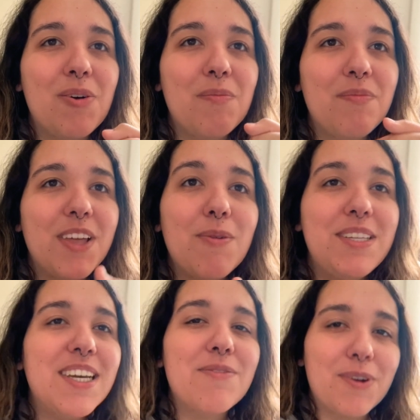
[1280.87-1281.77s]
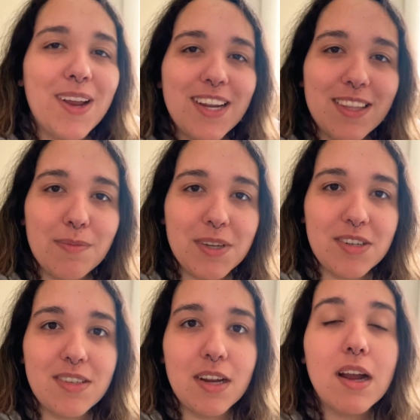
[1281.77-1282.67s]
that we take it for granted the beach
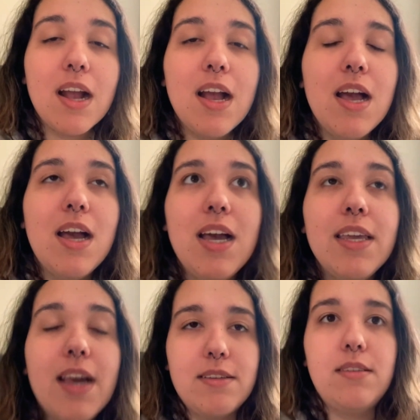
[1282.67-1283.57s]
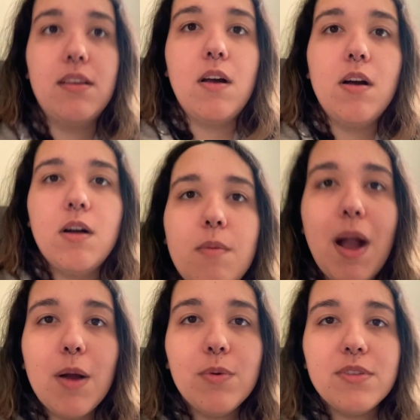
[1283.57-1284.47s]
is there. Yes,
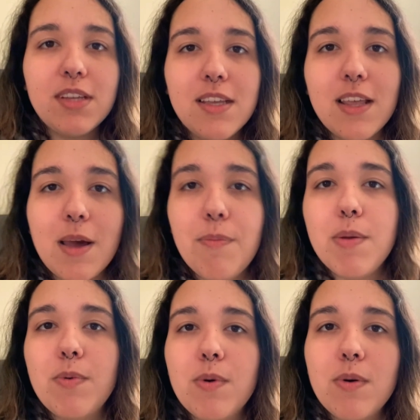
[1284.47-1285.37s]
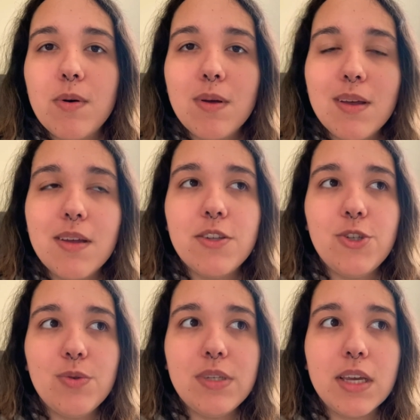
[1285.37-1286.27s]
I will say that people
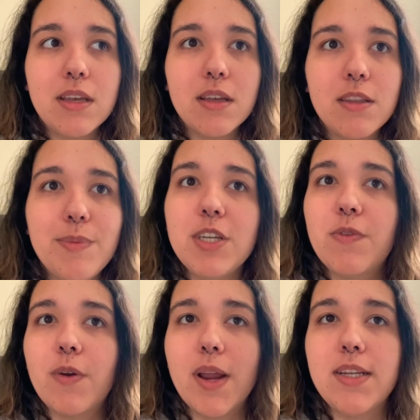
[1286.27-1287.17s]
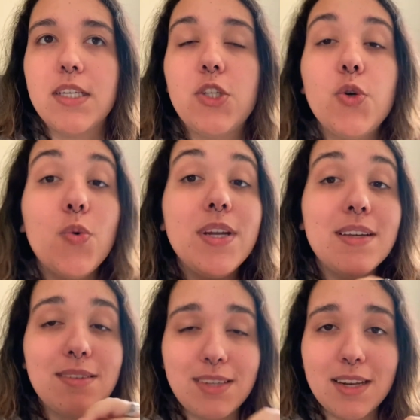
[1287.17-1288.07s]
do take the beach for granted to an
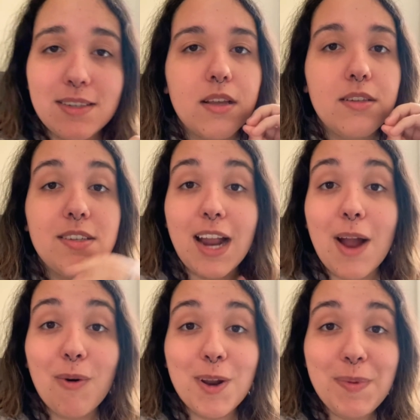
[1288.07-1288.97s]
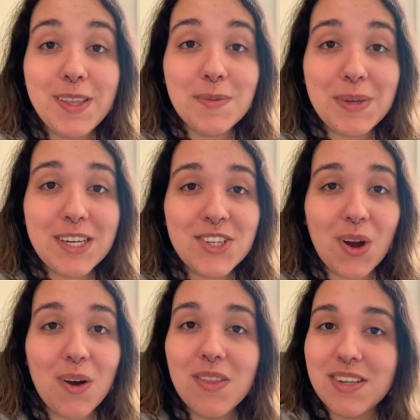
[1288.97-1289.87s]
extent. Did I want to be in the beach
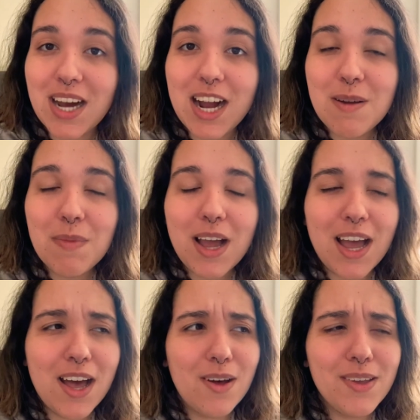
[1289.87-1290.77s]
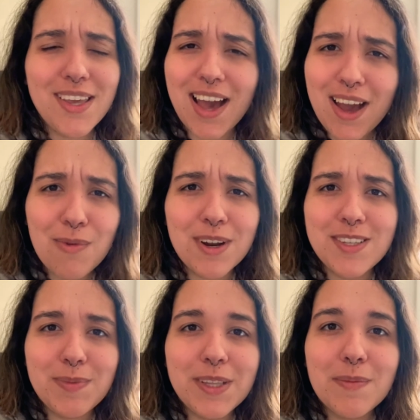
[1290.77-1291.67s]
all the time? Hell yeah, I wanted to
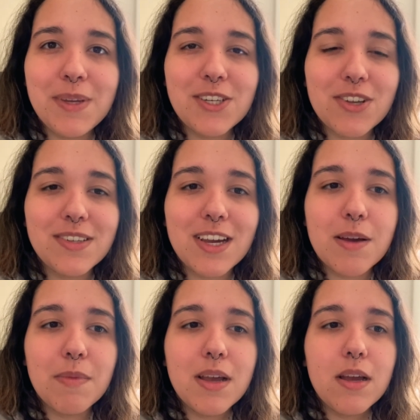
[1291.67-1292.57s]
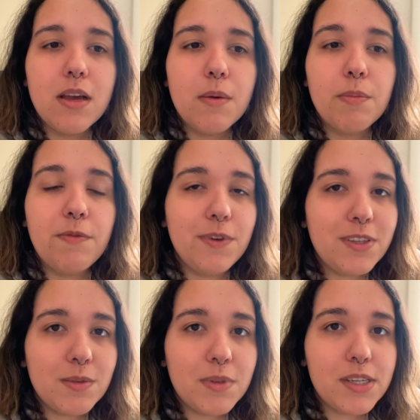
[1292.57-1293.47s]
be at the beach all the time. But
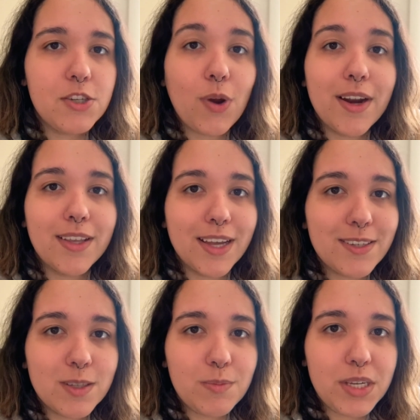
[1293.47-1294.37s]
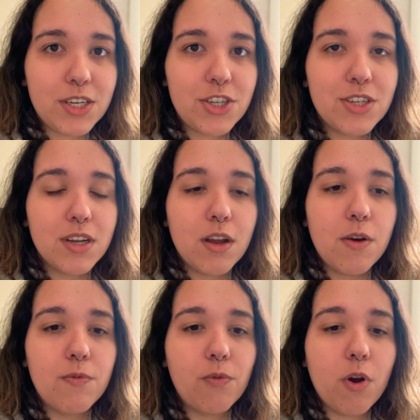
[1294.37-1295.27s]
feasibly trying to get to the beach
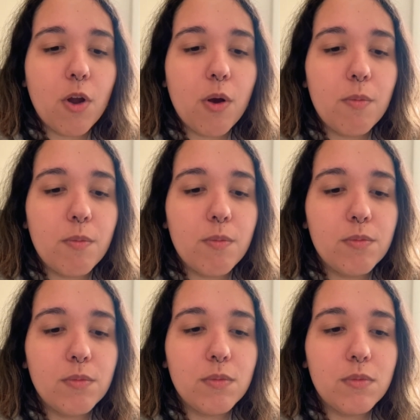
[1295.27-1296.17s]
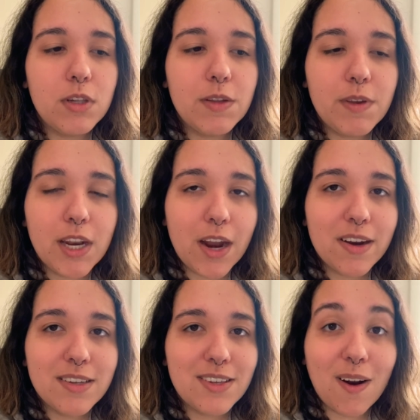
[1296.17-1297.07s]
from living in
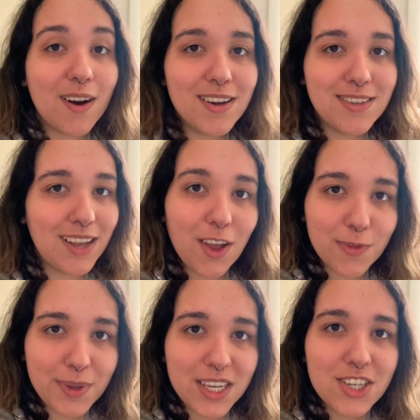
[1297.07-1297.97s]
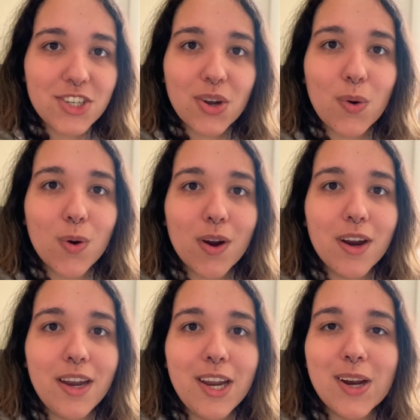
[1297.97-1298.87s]
areas that aren't South Beach or
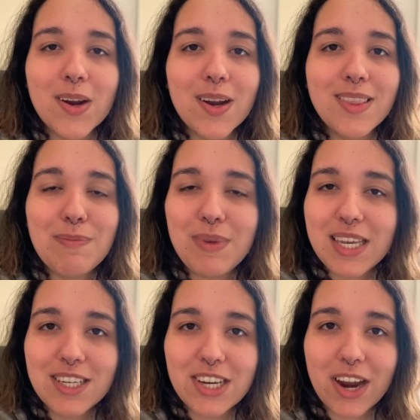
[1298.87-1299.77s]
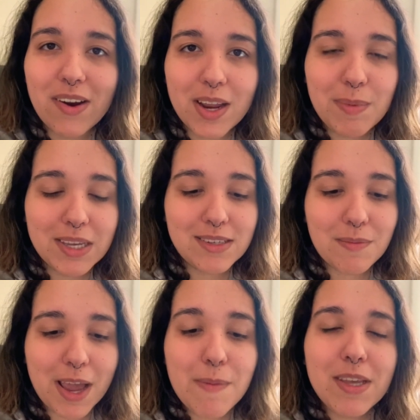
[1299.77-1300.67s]
near the beach area, because
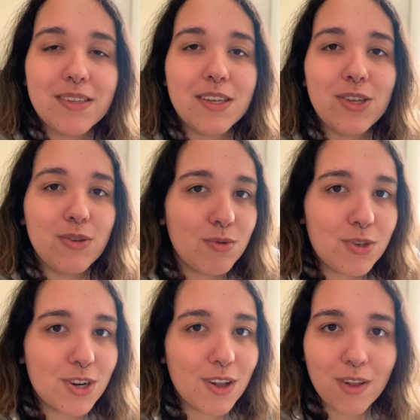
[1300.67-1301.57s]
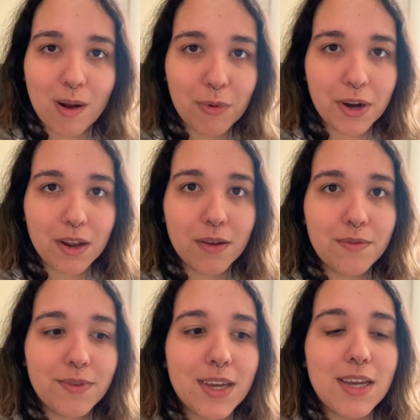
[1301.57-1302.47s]
Miami is a huge conglomerate of
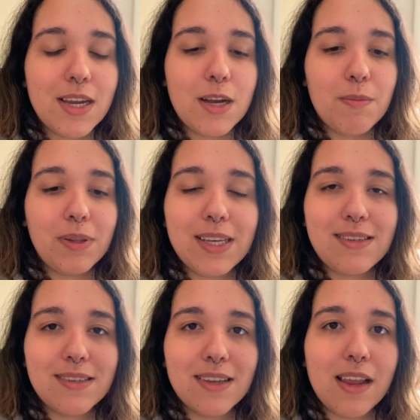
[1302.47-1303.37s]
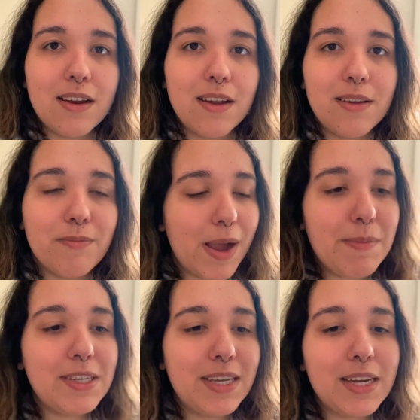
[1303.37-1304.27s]
places, and
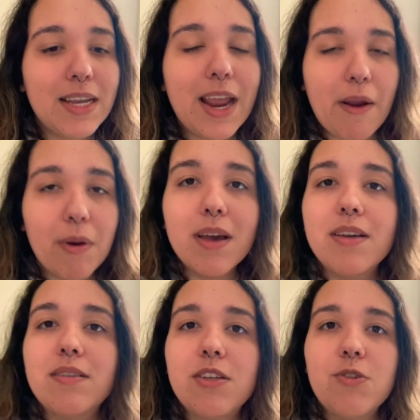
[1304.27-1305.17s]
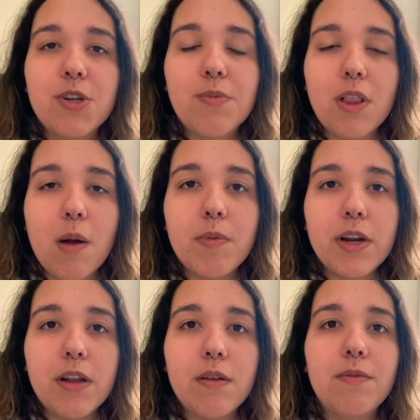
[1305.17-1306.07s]
Miami-Dade area is a huge conglomerate
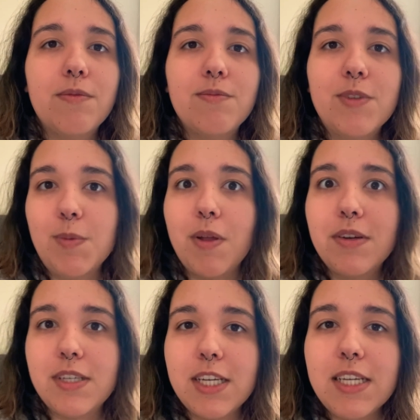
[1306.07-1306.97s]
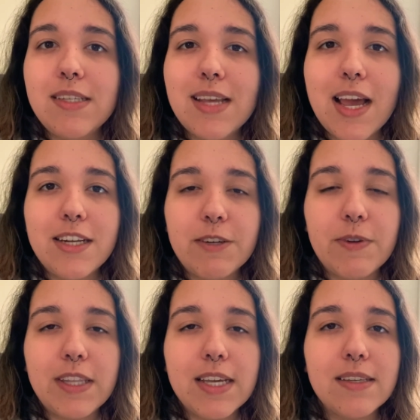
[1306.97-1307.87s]
of smaller cities and different
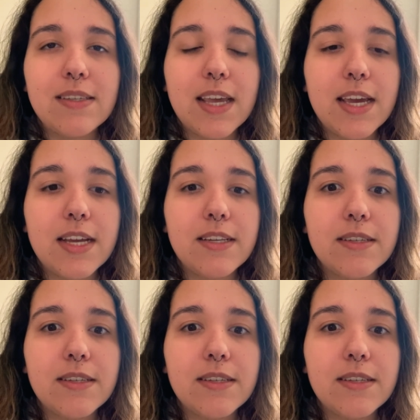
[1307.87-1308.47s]
things, and